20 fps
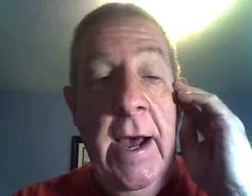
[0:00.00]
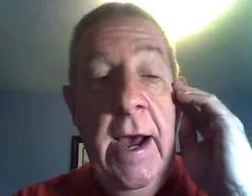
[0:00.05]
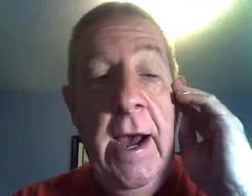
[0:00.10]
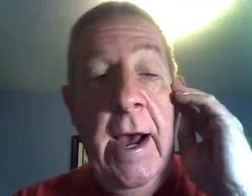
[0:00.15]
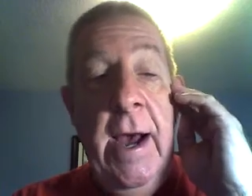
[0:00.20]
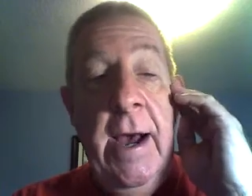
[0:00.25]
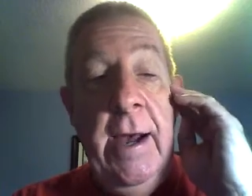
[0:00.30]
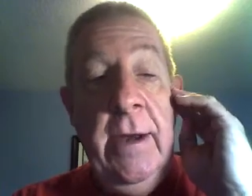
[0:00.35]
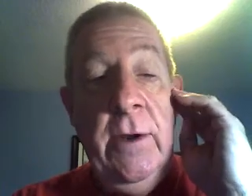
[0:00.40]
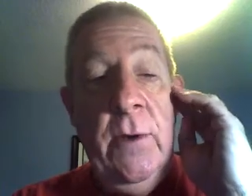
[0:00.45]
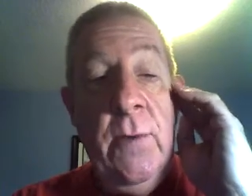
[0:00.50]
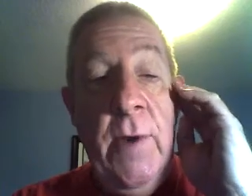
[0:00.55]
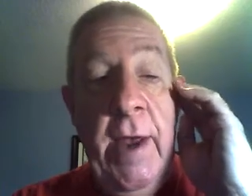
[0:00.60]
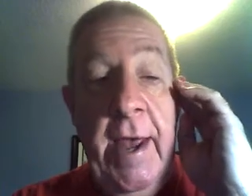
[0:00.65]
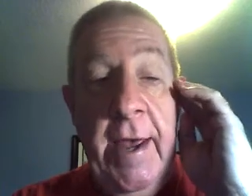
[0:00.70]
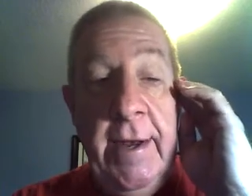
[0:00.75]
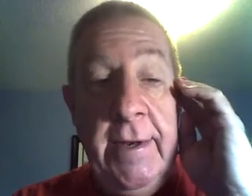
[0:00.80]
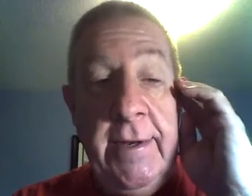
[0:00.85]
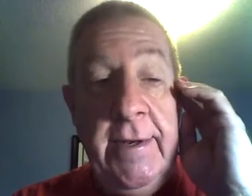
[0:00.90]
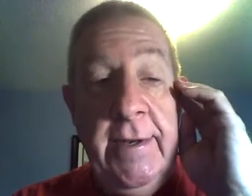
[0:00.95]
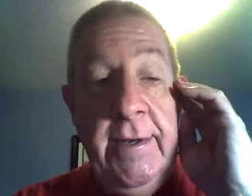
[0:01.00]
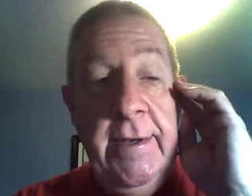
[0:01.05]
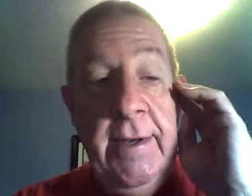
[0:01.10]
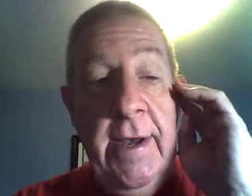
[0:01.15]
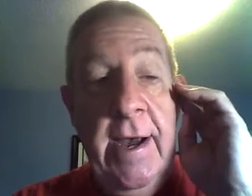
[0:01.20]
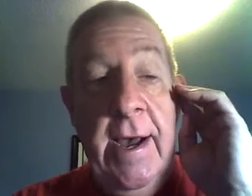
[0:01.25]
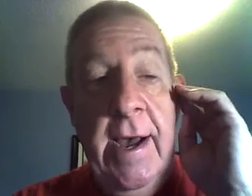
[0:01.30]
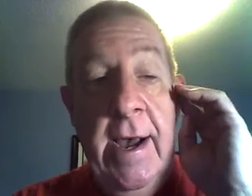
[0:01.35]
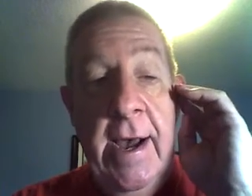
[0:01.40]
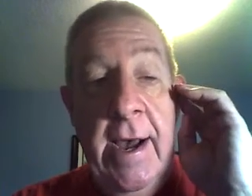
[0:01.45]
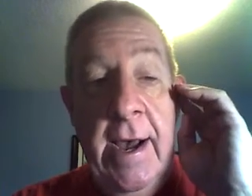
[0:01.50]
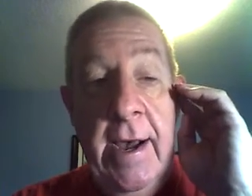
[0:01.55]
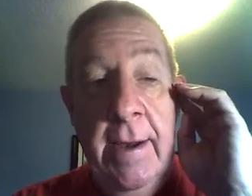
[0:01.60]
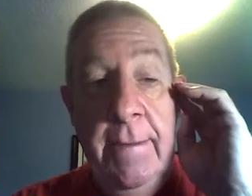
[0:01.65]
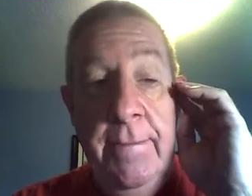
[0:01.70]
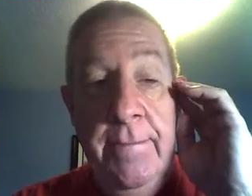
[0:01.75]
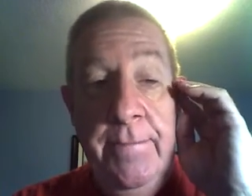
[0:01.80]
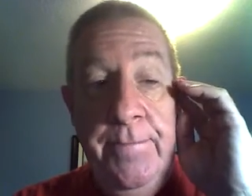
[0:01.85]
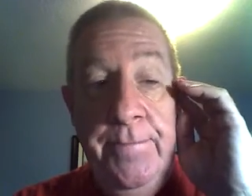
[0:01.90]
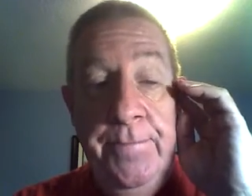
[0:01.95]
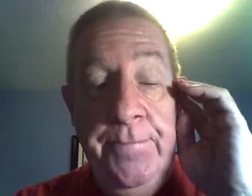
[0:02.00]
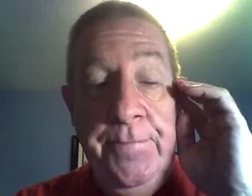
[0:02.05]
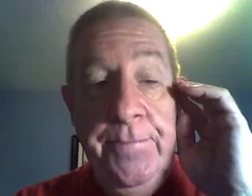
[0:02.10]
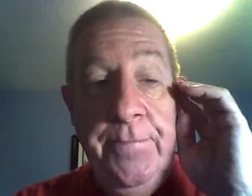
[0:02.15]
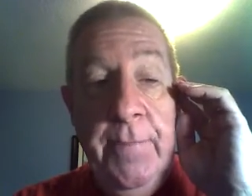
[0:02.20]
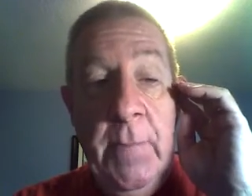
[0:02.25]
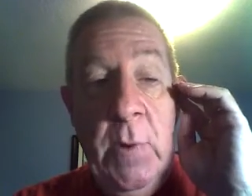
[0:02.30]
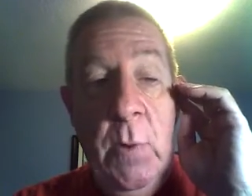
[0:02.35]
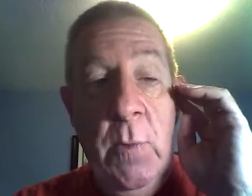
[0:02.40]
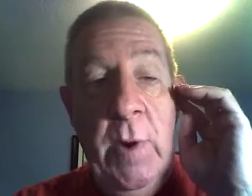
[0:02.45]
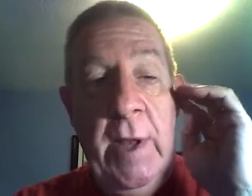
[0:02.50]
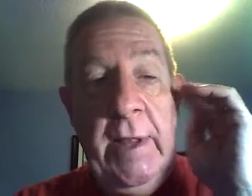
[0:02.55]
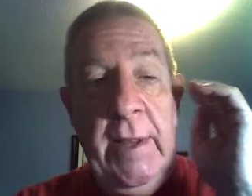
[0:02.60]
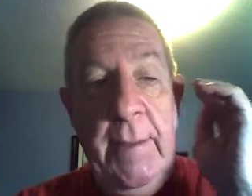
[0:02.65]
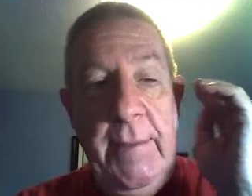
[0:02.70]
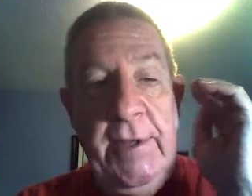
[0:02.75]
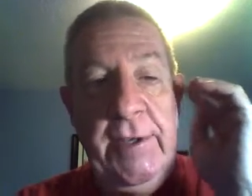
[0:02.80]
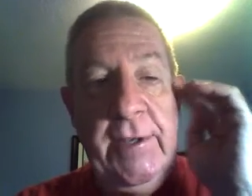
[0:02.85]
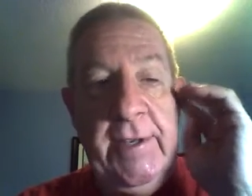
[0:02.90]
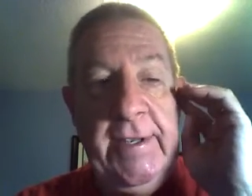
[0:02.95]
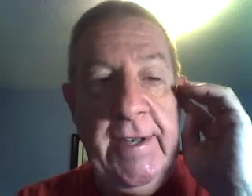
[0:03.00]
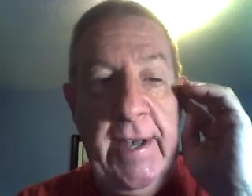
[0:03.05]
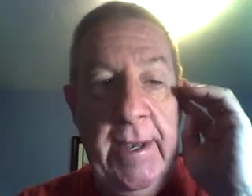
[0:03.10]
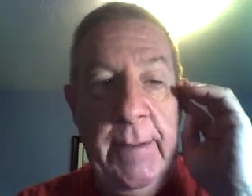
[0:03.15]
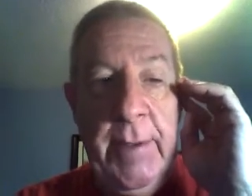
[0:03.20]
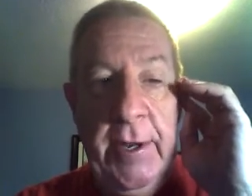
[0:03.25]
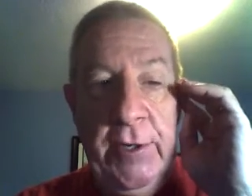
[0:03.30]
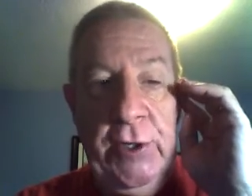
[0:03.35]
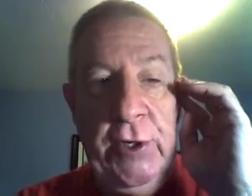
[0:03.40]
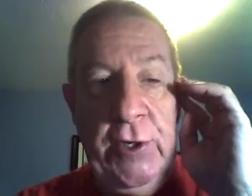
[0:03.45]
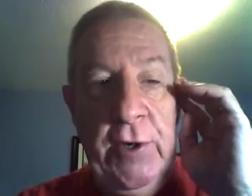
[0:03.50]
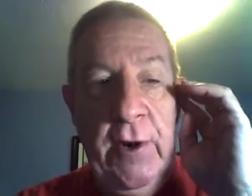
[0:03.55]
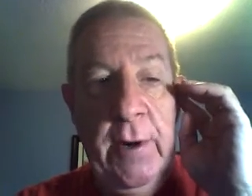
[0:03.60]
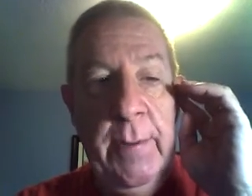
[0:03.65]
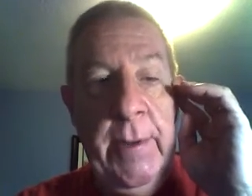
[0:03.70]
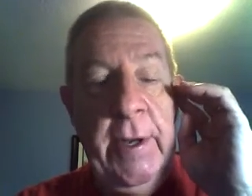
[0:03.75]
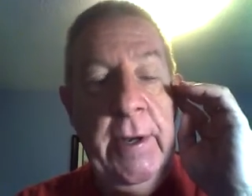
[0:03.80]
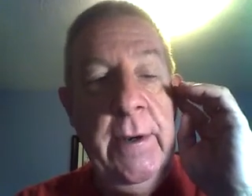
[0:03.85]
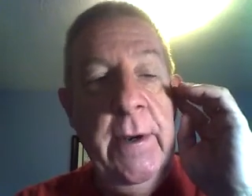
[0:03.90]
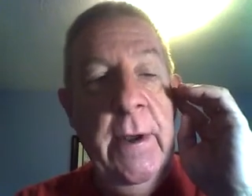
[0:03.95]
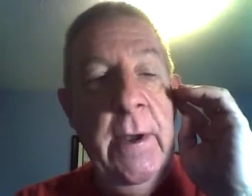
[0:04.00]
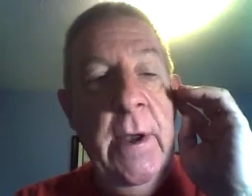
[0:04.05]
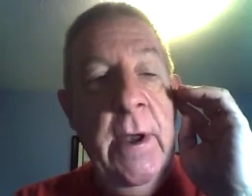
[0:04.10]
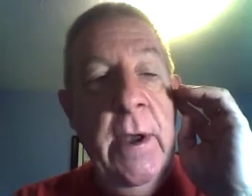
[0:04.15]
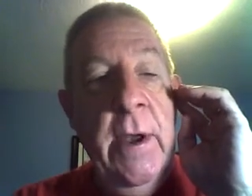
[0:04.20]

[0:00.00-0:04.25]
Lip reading: Grant, well, let me just tell you about Sherman.